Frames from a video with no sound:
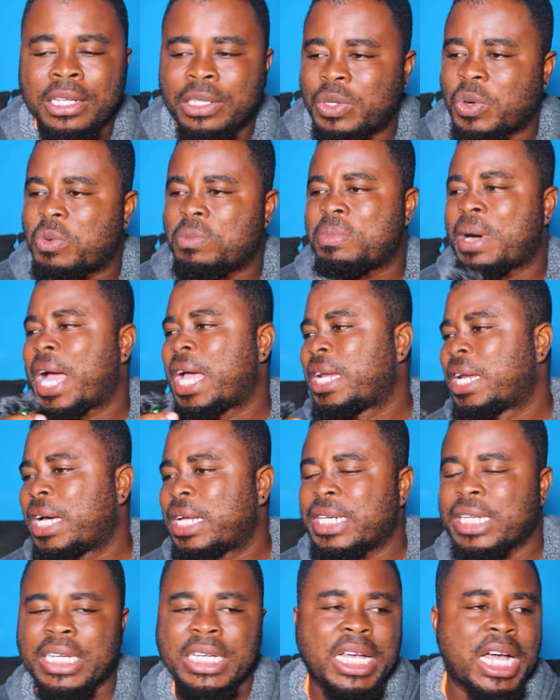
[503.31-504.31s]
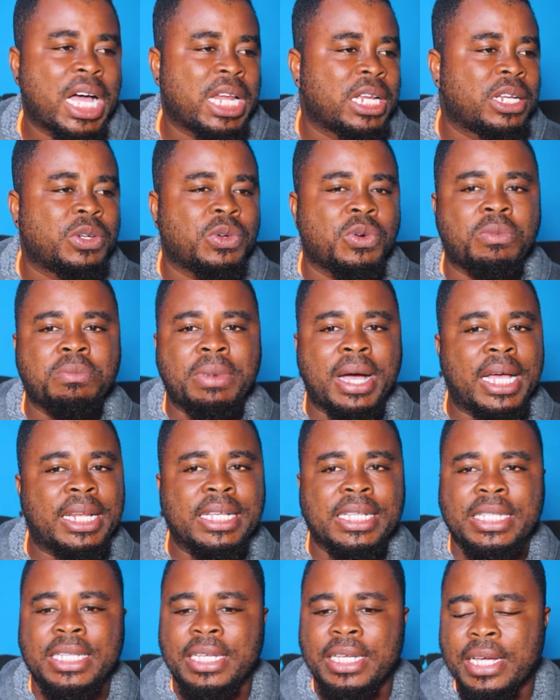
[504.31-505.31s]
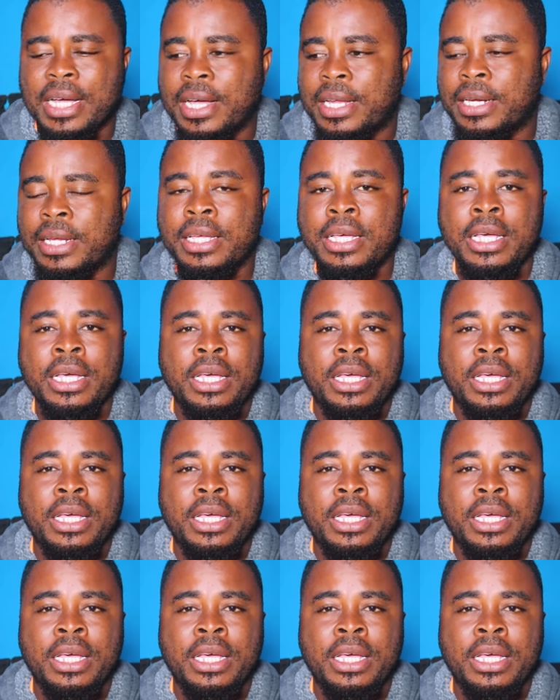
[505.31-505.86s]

don't buy land in Ghana, don't buy this in Ghana.